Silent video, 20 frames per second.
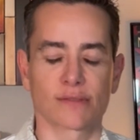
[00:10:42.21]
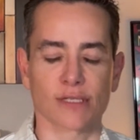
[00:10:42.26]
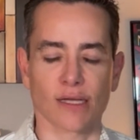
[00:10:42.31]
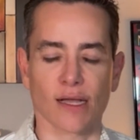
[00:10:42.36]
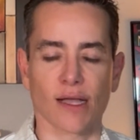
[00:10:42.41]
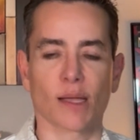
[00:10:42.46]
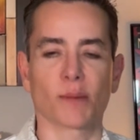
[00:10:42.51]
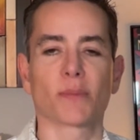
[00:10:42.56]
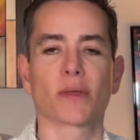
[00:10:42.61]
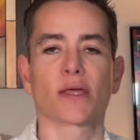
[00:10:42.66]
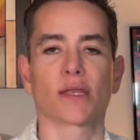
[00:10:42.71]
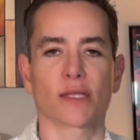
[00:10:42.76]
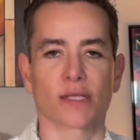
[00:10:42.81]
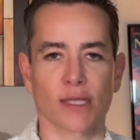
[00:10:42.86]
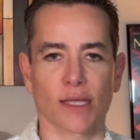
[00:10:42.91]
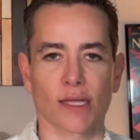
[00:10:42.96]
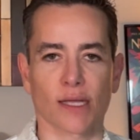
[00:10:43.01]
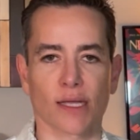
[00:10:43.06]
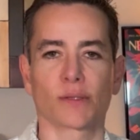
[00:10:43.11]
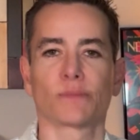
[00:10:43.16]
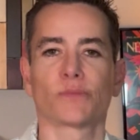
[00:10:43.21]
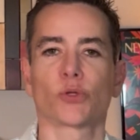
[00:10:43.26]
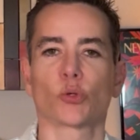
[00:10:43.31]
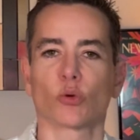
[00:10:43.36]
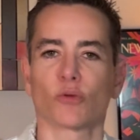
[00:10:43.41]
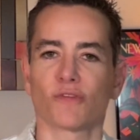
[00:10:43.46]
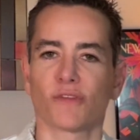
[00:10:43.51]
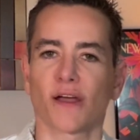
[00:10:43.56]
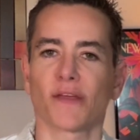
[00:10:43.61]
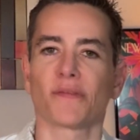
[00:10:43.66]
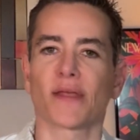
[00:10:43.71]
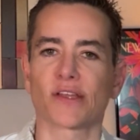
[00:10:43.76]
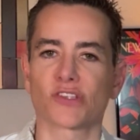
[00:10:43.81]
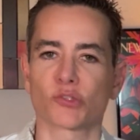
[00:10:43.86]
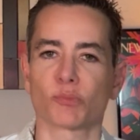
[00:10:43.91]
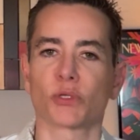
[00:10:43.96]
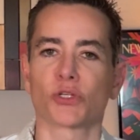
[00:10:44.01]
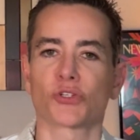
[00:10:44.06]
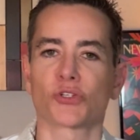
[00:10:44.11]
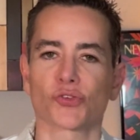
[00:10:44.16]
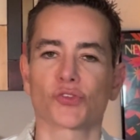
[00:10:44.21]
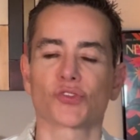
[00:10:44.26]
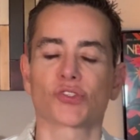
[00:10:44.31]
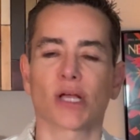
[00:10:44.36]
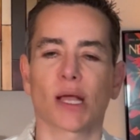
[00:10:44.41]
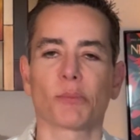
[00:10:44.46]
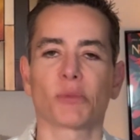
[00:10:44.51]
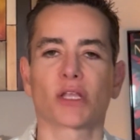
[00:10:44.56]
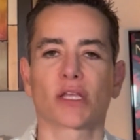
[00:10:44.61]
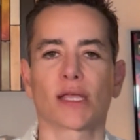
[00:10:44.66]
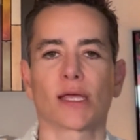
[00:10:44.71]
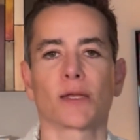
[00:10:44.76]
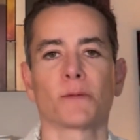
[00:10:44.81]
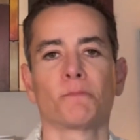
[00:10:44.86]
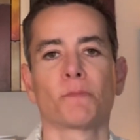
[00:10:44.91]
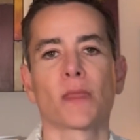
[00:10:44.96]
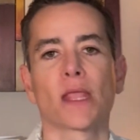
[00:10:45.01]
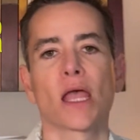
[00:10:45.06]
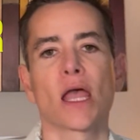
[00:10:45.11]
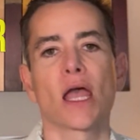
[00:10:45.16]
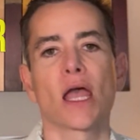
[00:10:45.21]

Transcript: time and again. You will find that to be true time and again.